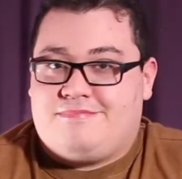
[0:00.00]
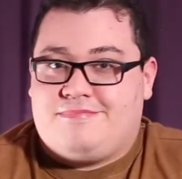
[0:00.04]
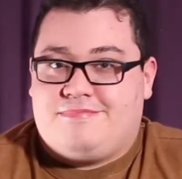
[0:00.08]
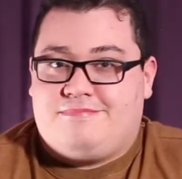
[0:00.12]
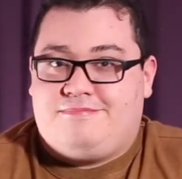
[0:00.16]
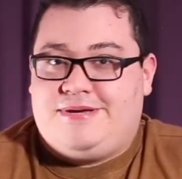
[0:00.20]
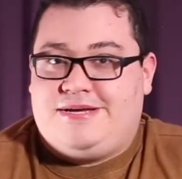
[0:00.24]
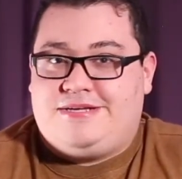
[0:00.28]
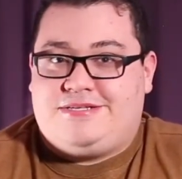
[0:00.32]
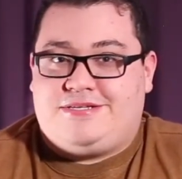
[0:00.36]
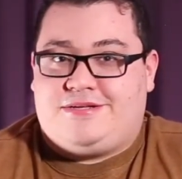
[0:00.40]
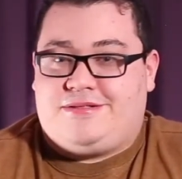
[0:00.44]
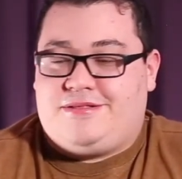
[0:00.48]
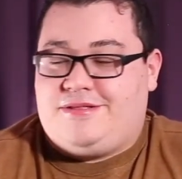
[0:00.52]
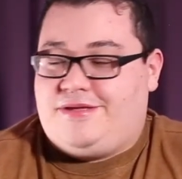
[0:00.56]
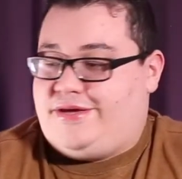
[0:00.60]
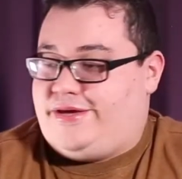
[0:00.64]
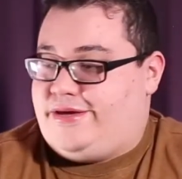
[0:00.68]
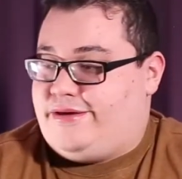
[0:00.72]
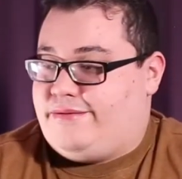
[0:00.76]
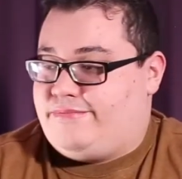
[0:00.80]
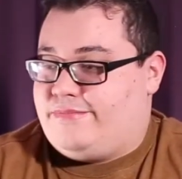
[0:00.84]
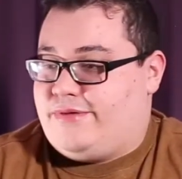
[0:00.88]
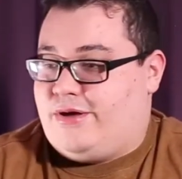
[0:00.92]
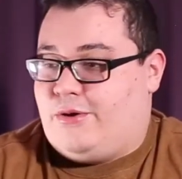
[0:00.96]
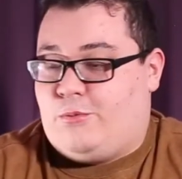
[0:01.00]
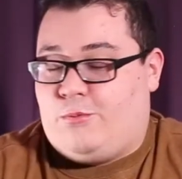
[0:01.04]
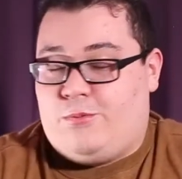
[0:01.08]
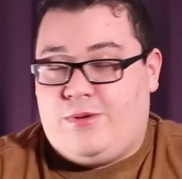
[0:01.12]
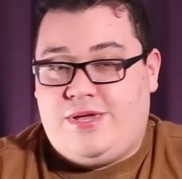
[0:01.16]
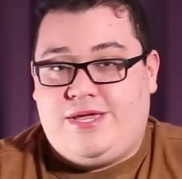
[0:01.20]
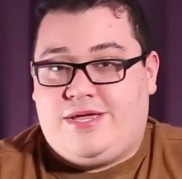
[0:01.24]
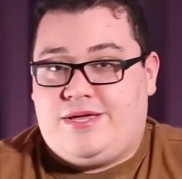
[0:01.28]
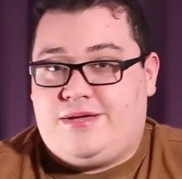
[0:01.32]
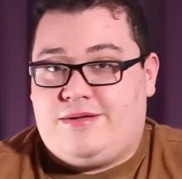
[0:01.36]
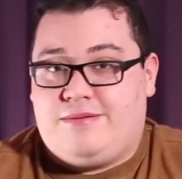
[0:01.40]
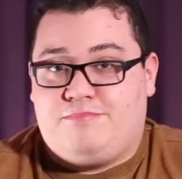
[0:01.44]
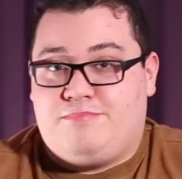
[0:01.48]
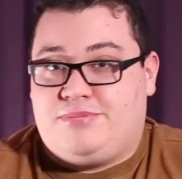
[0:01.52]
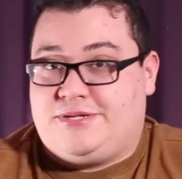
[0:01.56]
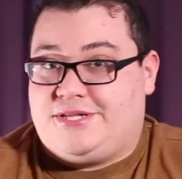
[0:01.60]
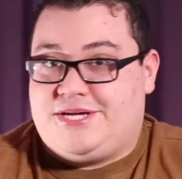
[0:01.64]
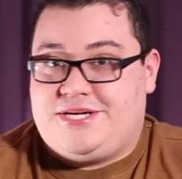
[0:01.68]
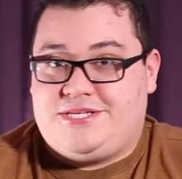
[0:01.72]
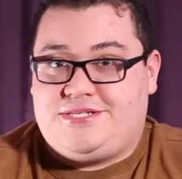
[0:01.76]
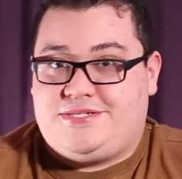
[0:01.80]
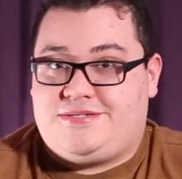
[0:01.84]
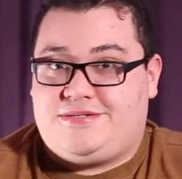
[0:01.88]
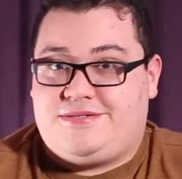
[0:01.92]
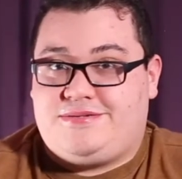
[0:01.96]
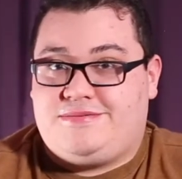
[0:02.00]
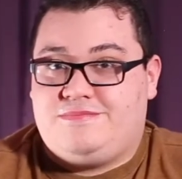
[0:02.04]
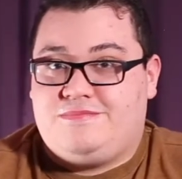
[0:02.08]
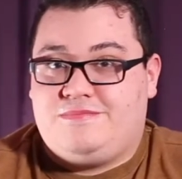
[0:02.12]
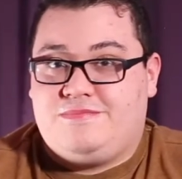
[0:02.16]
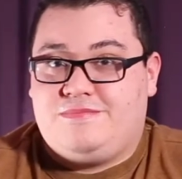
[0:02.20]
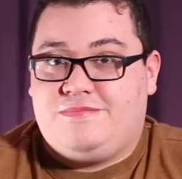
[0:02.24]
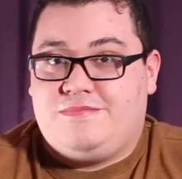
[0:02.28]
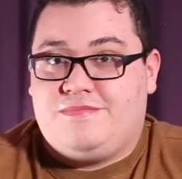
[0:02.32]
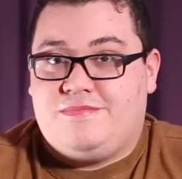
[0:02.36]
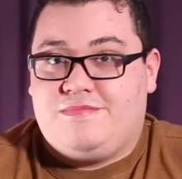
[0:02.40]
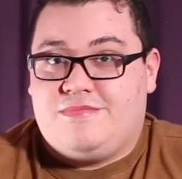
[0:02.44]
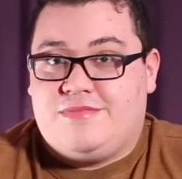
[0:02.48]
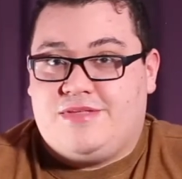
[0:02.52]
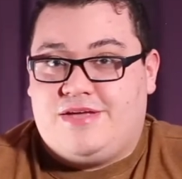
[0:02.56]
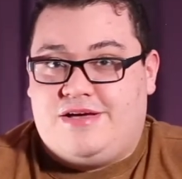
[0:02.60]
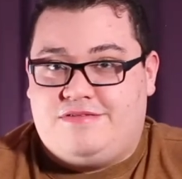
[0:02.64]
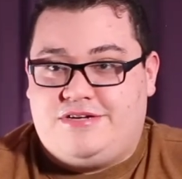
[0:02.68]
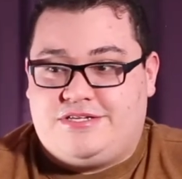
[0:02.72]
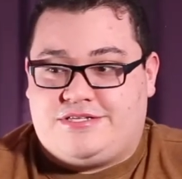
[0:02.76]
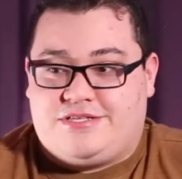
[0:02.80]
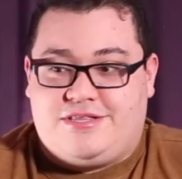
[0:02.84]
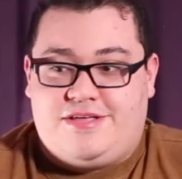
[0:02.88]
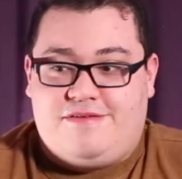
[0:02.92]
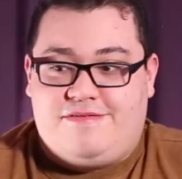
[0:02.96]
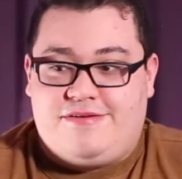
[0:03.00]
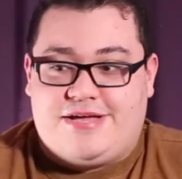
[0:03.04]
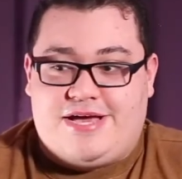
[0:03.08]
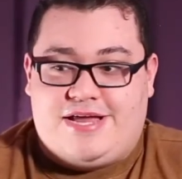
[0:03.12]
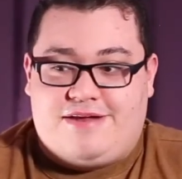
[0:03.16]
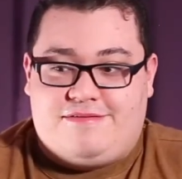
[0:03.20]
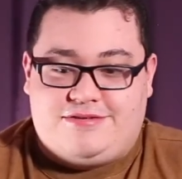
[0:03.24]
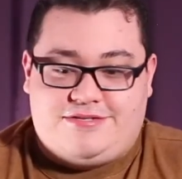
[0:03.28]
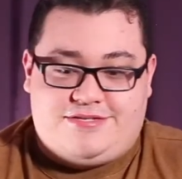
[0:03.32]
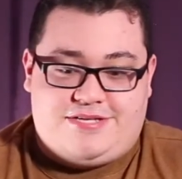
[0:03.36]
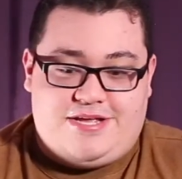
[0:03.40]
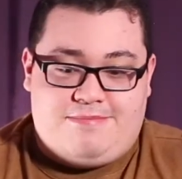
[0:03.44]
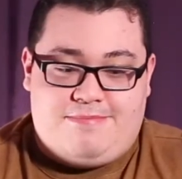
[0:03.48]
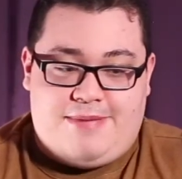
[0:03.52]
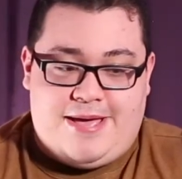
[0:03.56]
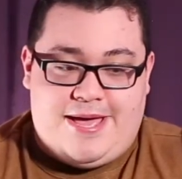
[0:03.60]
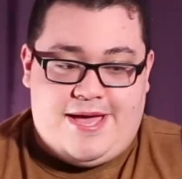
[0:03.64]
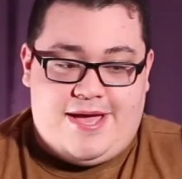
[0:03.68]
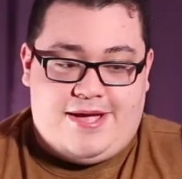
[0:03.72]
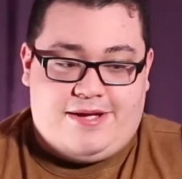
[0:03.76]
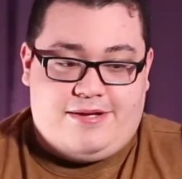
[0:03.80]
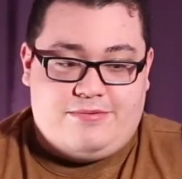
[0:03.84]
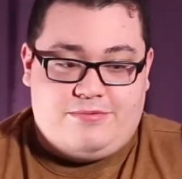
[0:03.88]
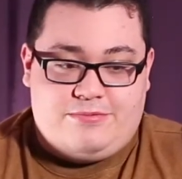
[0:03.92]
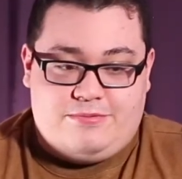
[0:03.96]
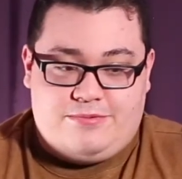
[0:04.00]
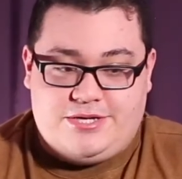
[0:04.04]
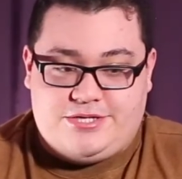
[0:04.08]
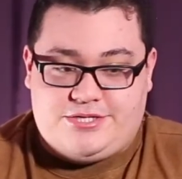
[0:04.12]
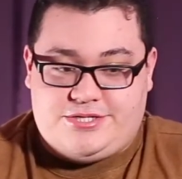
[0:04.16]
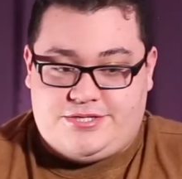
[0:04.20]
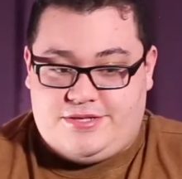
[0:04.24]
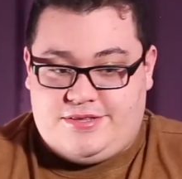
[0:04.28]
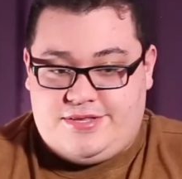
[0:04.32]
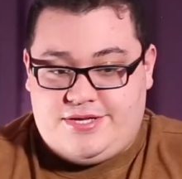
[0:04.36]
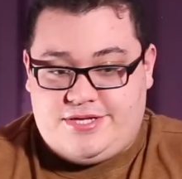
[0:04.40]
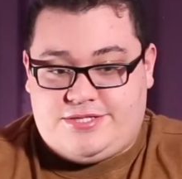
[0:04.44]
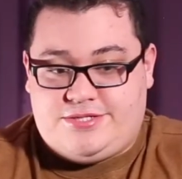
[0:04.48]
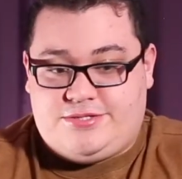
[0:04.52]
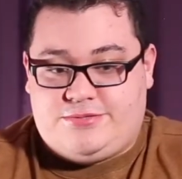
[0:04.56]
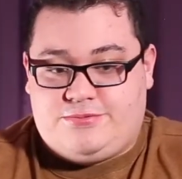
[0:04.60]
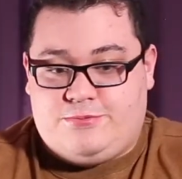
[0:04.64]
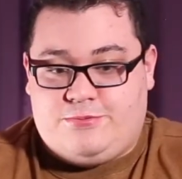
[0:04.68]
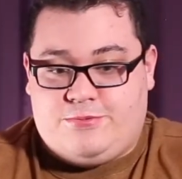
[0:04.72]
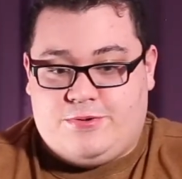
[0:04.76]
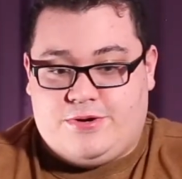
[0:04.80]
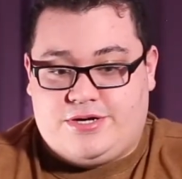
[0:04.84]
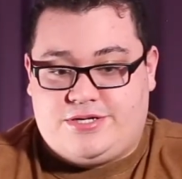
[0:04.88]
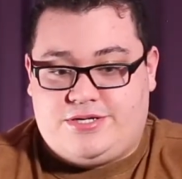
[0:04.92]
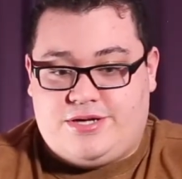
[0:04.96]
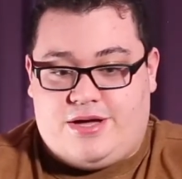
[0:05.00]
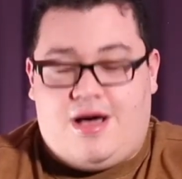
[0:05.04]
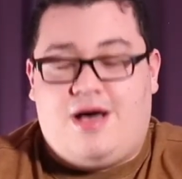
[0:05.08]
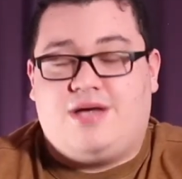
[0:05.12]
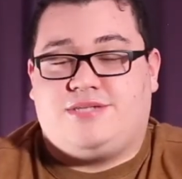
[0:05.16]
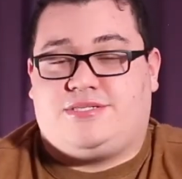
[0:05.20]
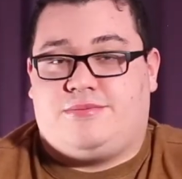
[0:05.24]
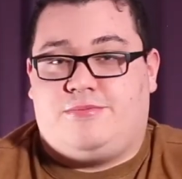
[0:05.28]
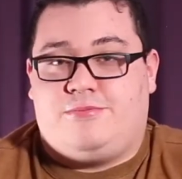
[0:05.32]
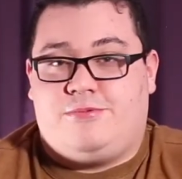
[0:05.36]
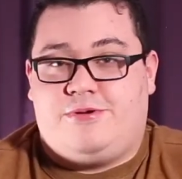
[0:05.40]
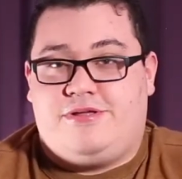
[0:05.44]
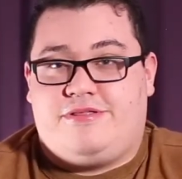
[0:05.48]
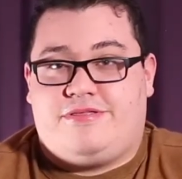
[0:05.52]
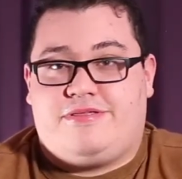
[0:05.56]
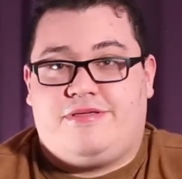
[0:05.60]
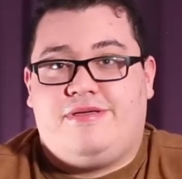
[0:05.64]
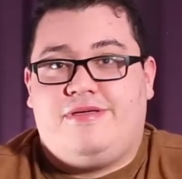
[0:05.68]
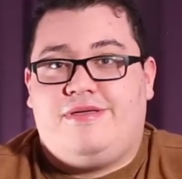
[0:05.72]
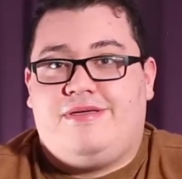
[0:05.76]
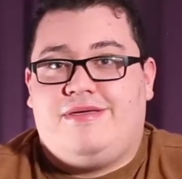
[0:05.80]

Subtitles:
basically a week plus of just living out of a said bag, which this worked awesome with.